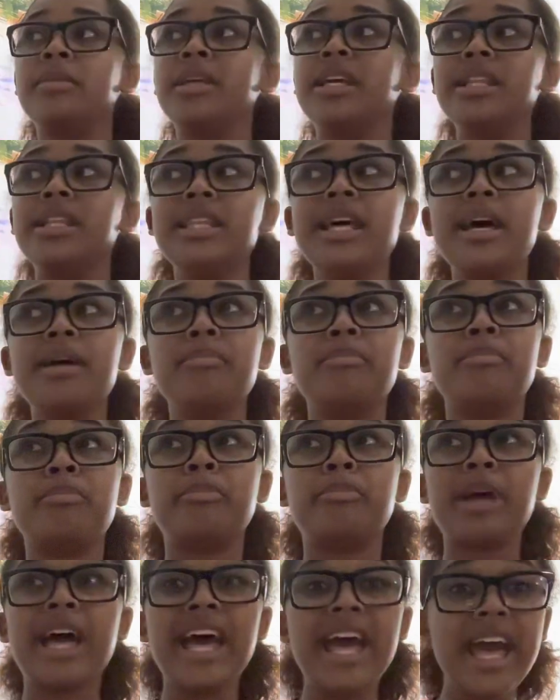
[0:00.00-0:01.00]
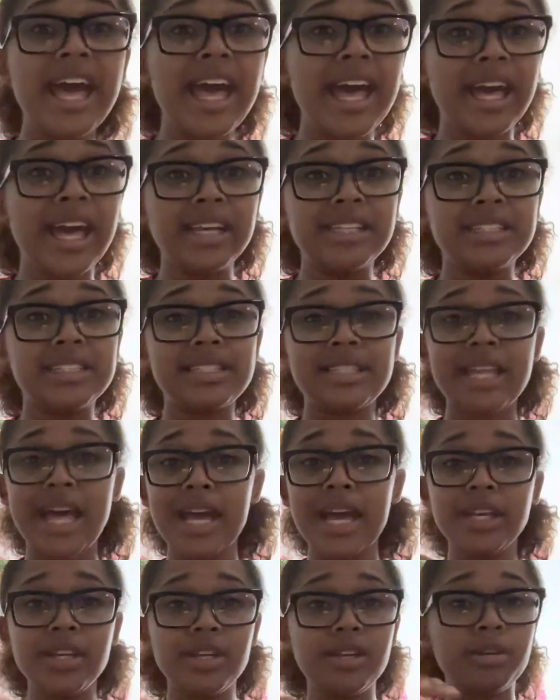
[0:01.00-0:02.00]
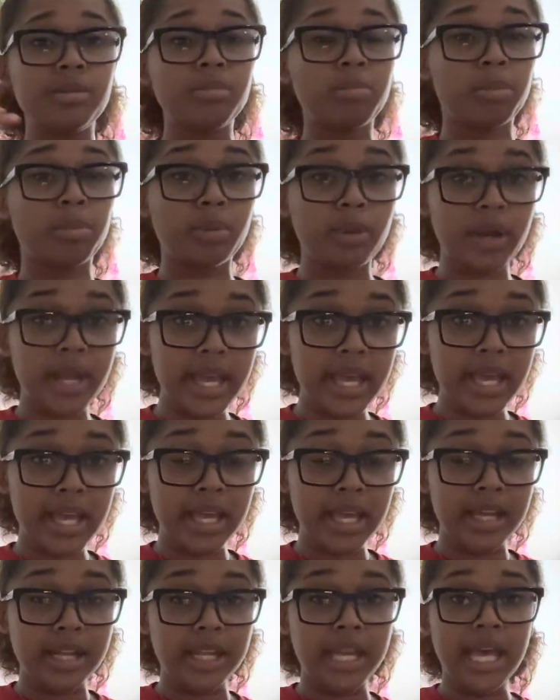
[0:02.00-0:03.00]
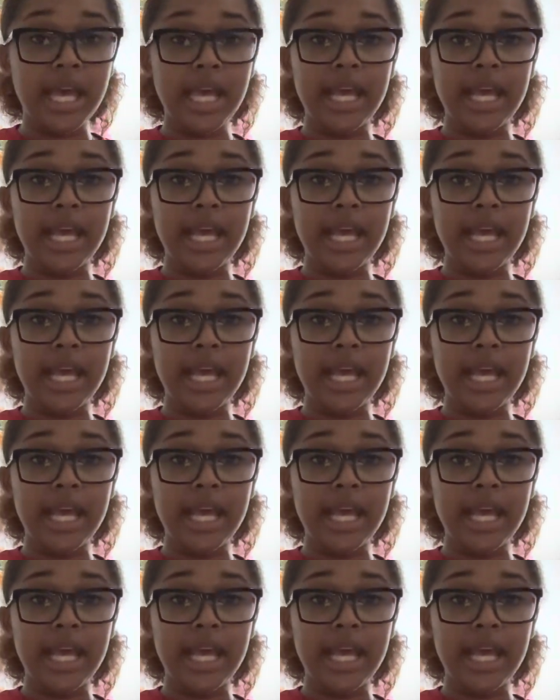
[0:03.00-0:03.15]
Get that bag. Stack your bread.